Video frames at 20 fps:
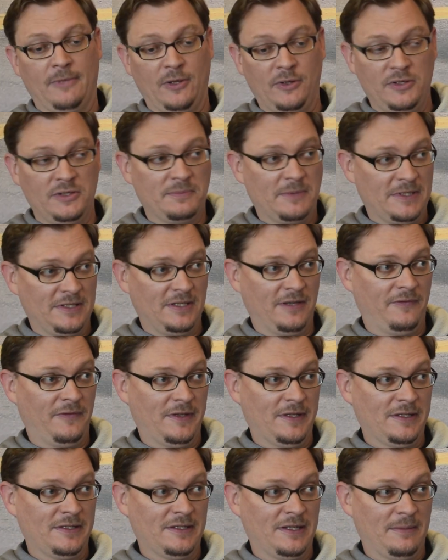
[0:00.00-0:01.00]
I'll use myself as
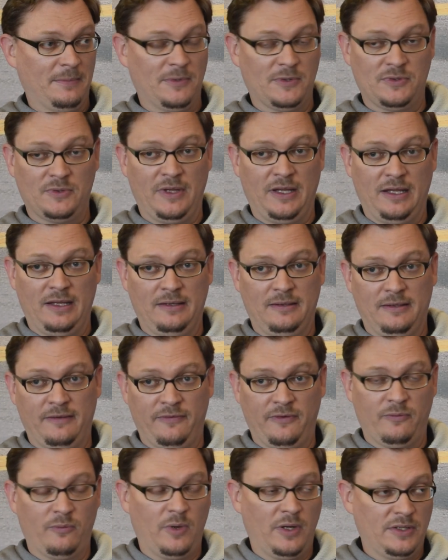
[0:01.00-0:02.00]
an example. So
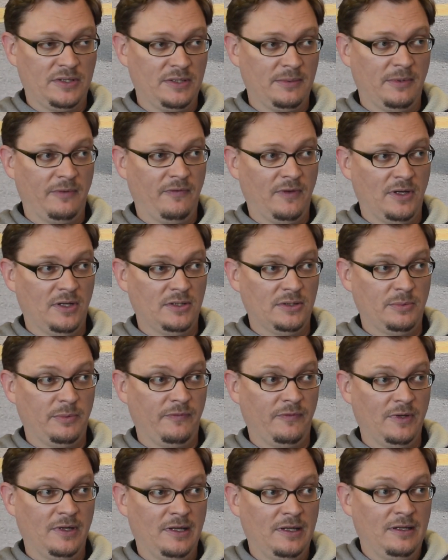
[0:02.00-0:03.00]
if you've watched some of the videos
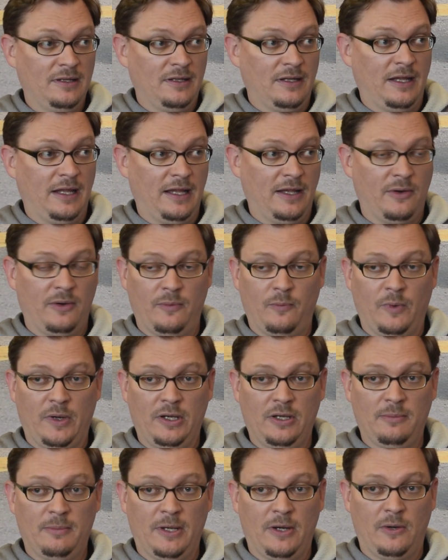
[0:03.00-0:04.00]
we've done, I had a
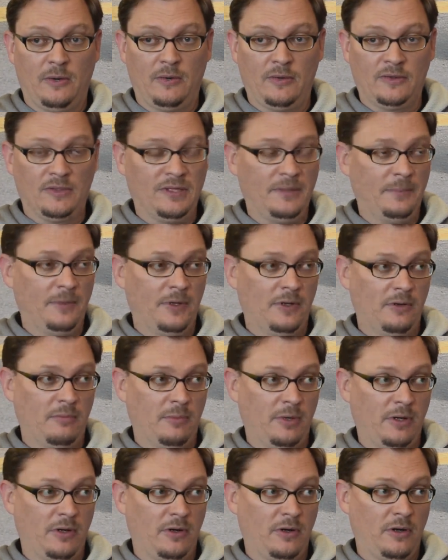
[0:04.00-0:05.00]
radium air oil separator on
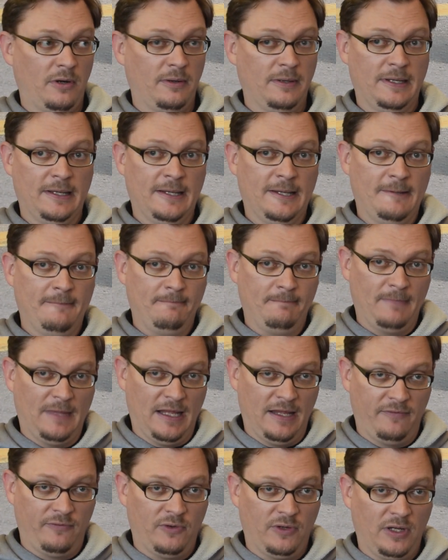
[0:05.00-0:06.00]
my car.
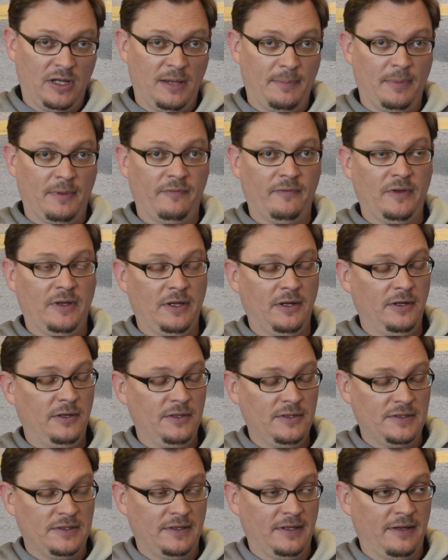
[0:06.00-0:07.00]
After a couple of
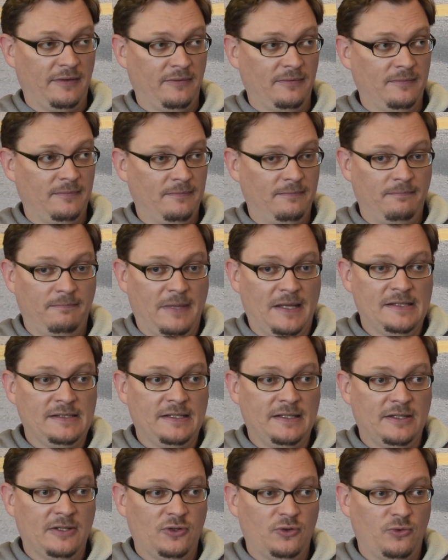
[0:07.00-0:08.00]
years, basically the